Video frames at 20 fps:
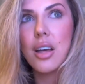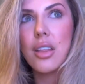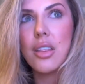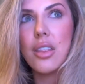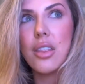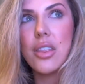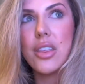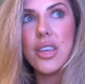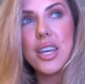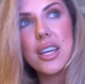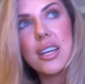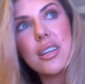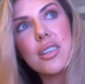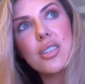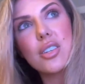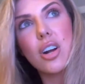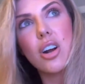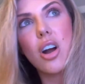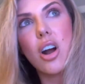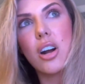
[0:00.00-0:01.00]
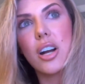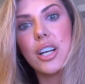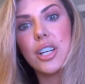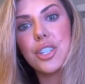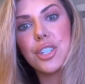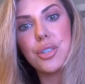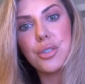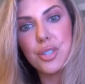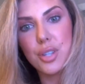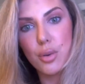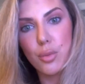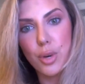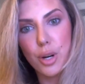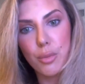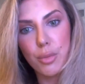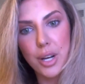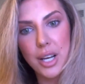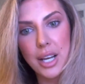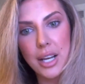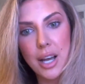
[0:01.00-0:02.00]
These are our issues that we're
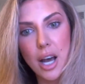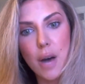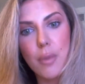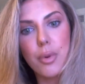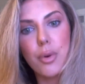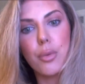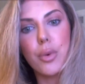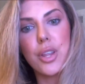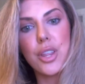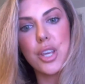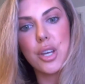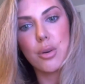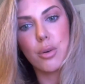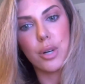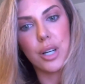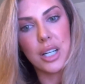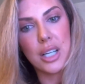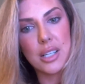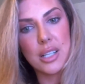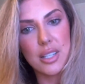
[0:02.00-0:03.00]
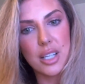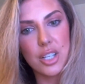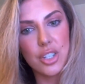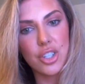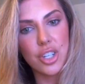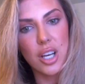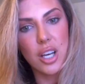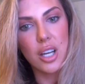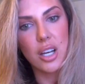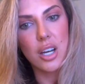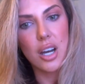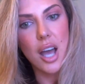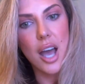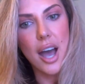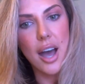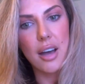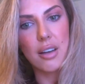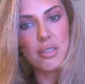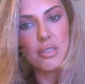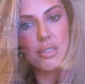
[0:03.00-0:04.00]
bringing up with the organization
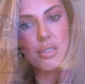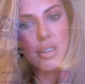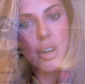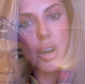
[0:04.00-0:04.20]
as a